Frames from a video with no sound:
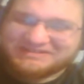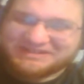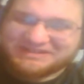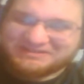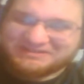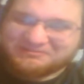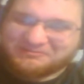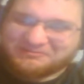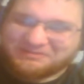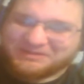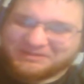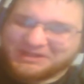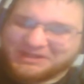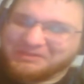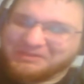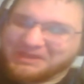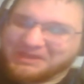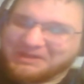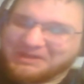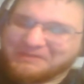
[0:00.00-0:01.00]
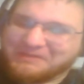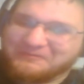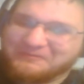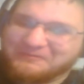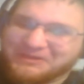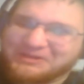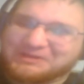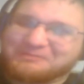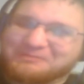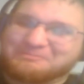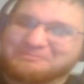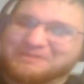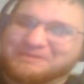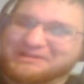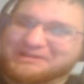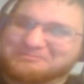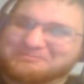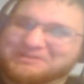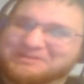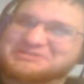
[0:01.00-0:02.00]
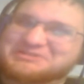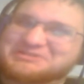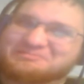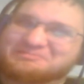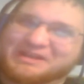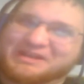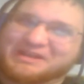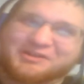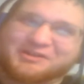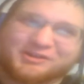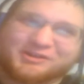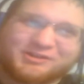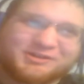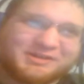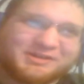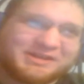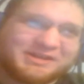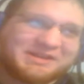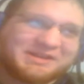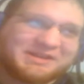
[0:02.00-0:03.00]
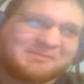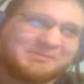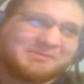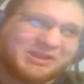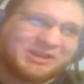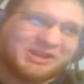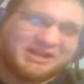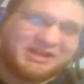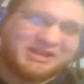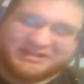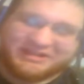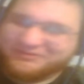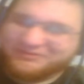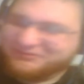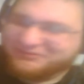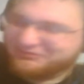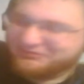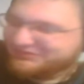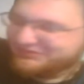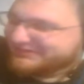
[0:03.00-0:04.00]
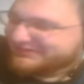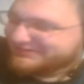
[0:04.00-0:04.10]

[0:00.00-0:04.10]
Well, now that I'm feeling much better, and I'm alive.